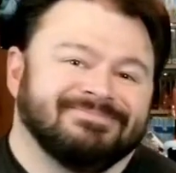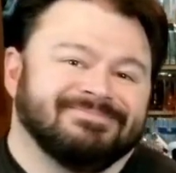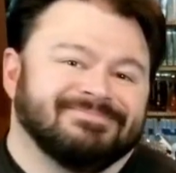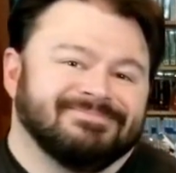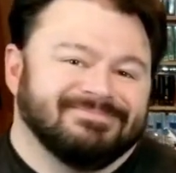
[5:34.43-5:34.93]

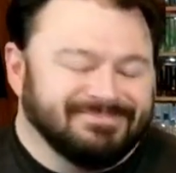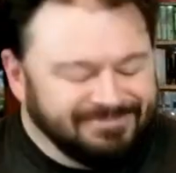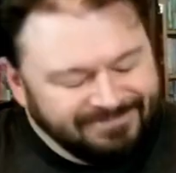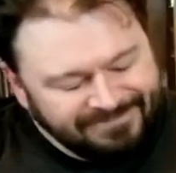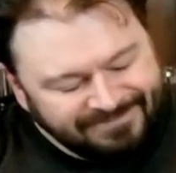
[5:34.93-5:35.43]

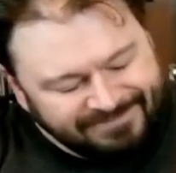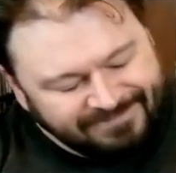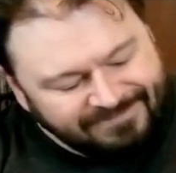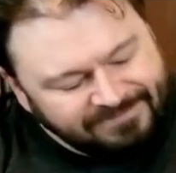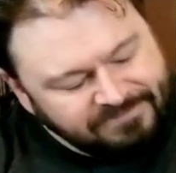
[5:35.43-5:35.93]

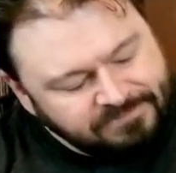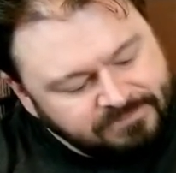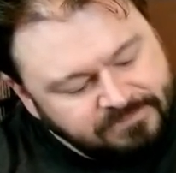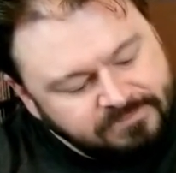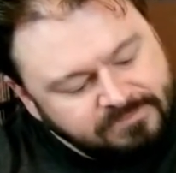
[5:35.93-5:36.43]

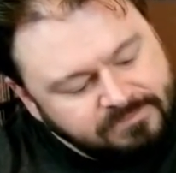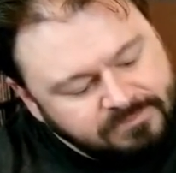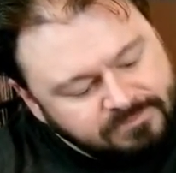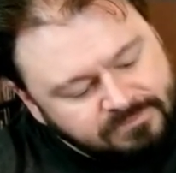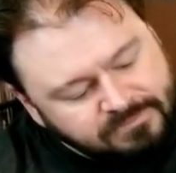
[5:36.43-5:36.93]

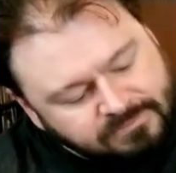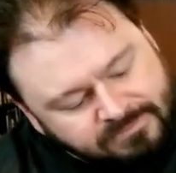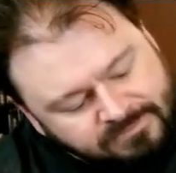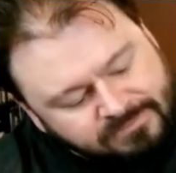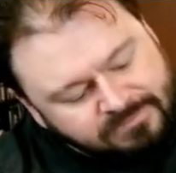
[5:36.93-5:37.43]

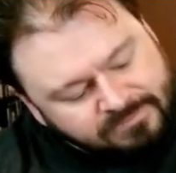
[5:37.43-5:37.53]
(silent)